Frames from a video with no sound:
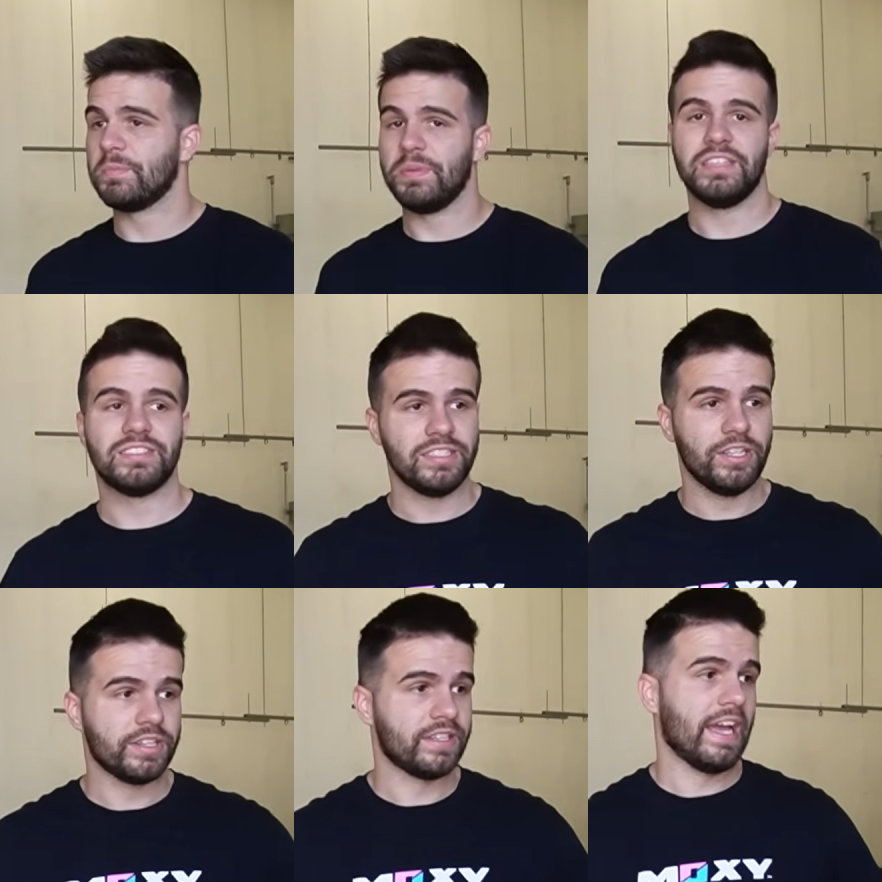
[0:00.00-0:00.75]
the place to
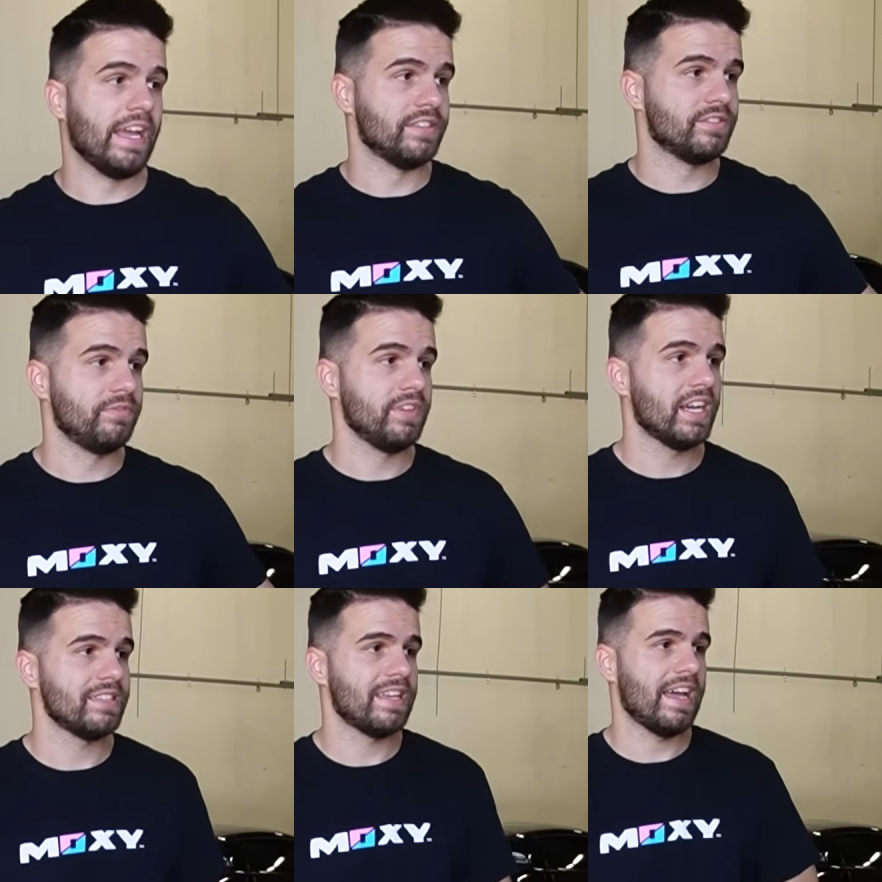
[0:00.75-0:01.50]
look nice. So if you
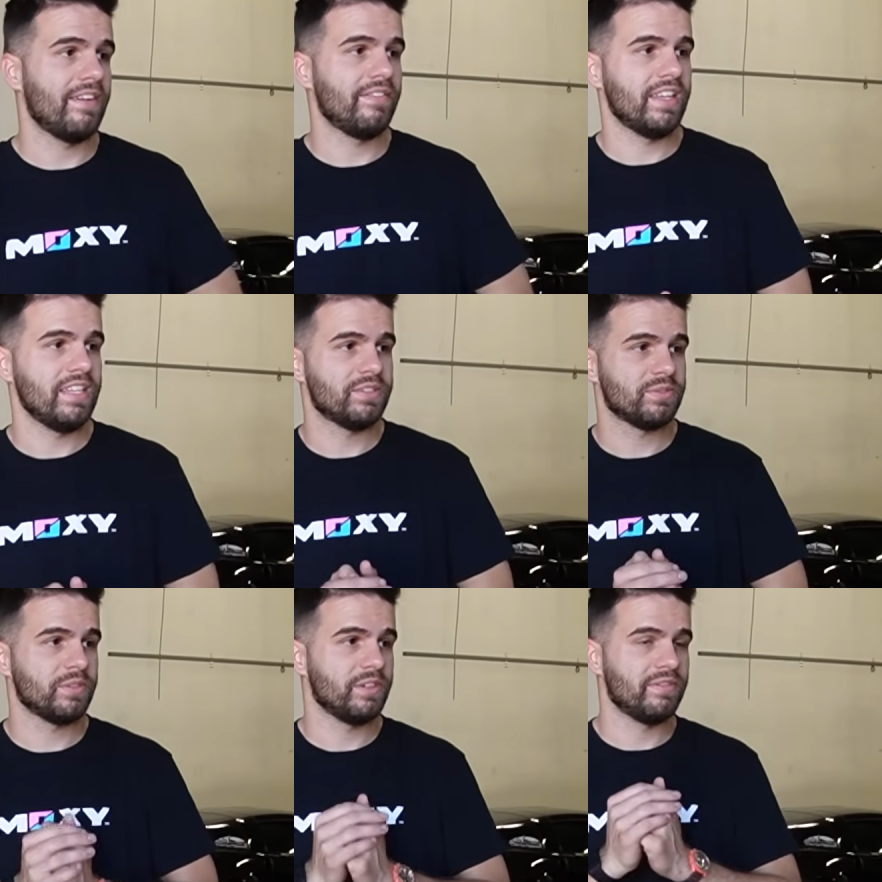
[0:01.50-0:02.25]
guys have any
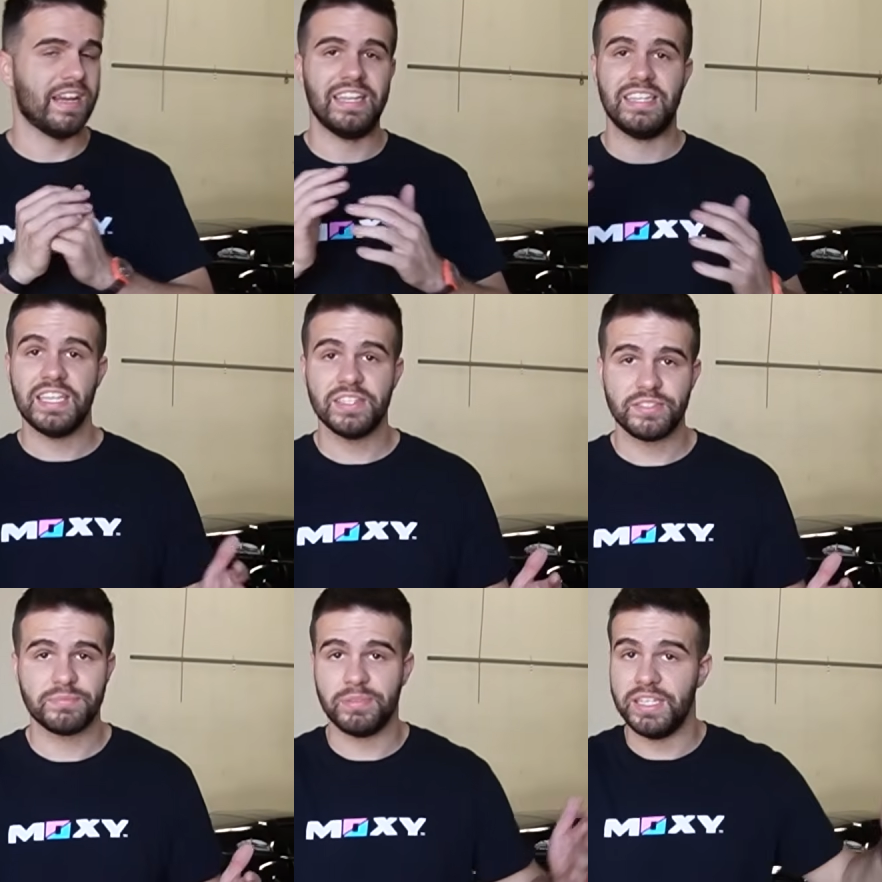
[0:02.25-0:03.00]
sort of
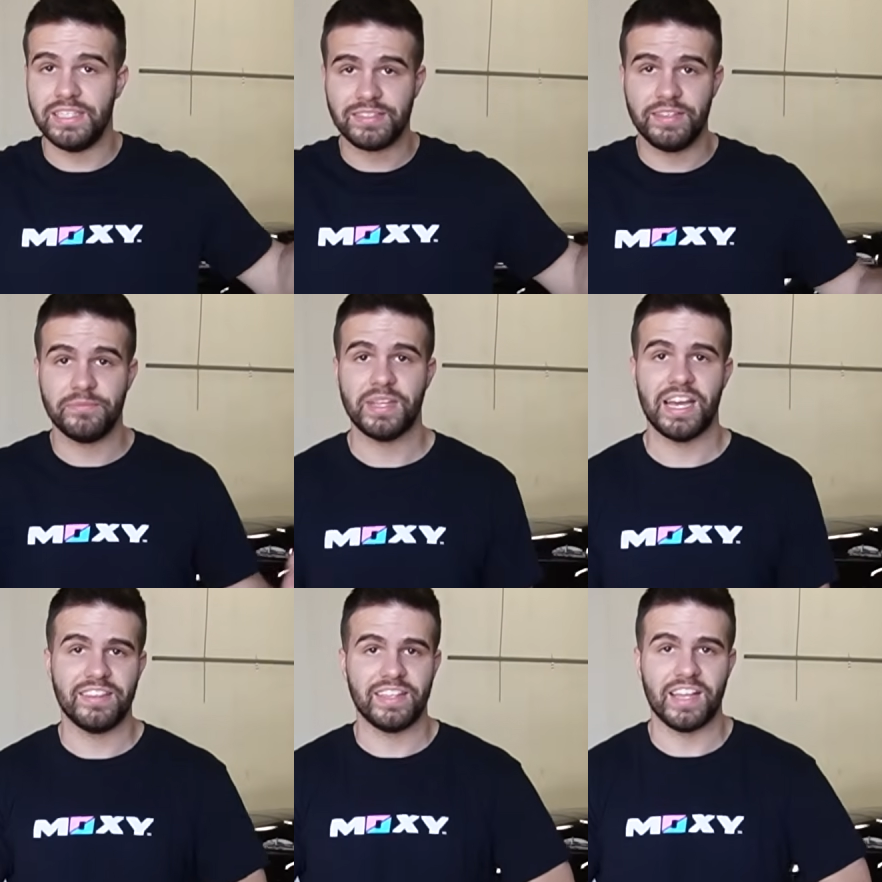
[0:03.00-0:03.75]
ideas, please leave them
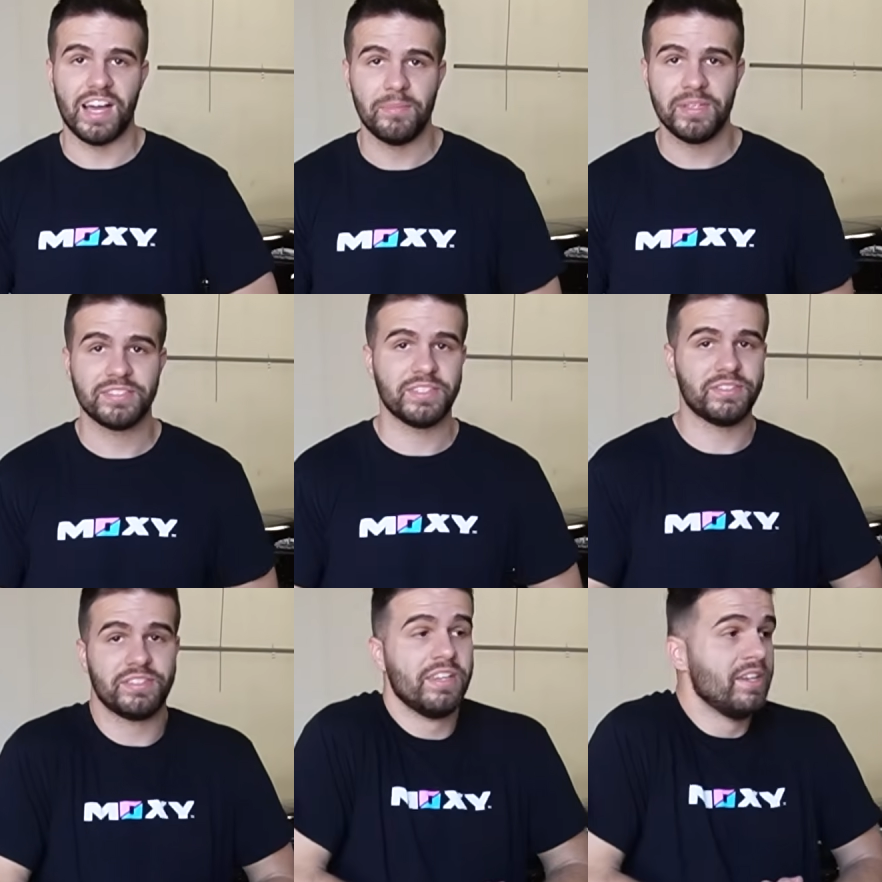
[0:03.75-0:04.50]
down in the comments,
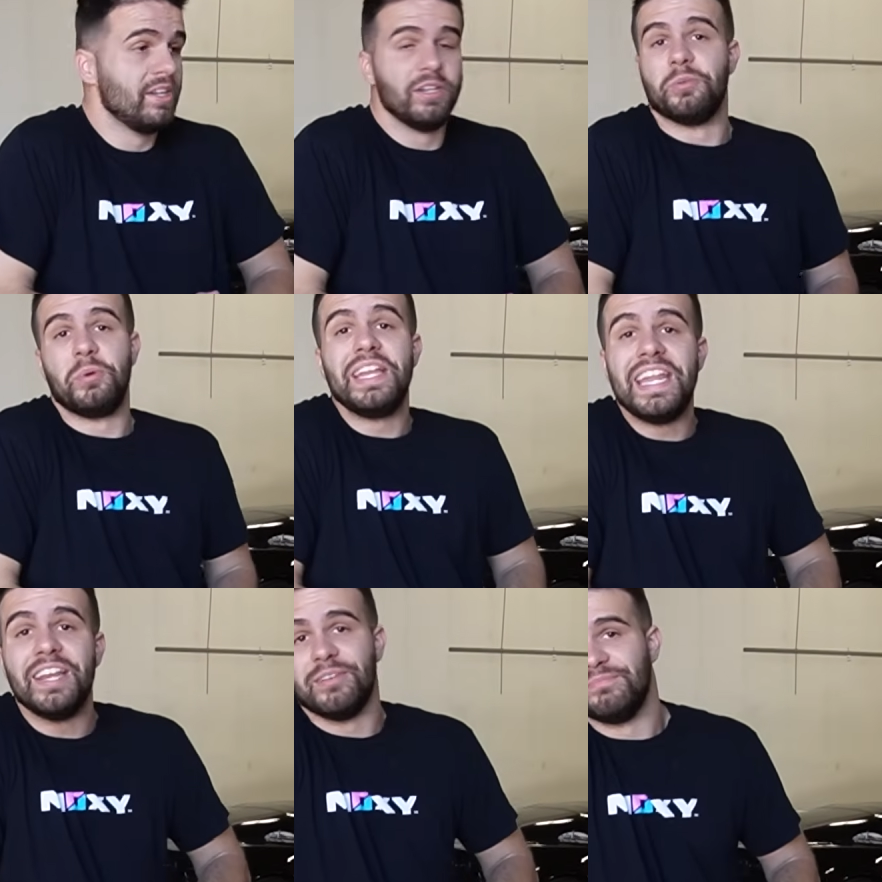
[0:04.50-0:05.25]
because we need them.